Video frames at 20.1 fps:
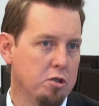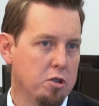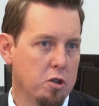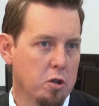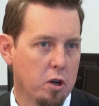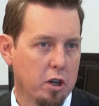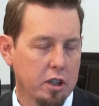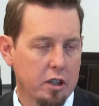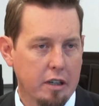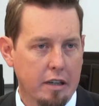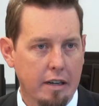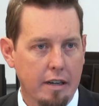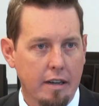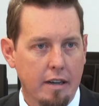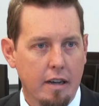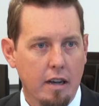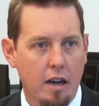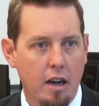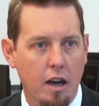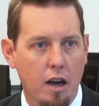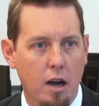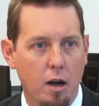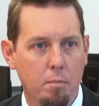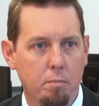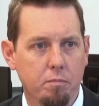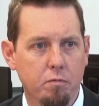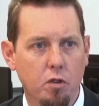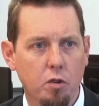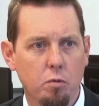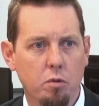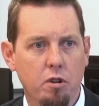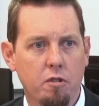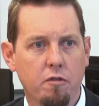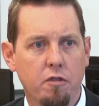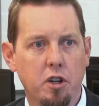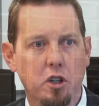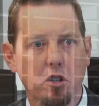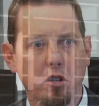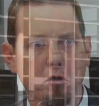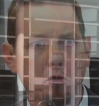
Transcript: New York. We're a fairly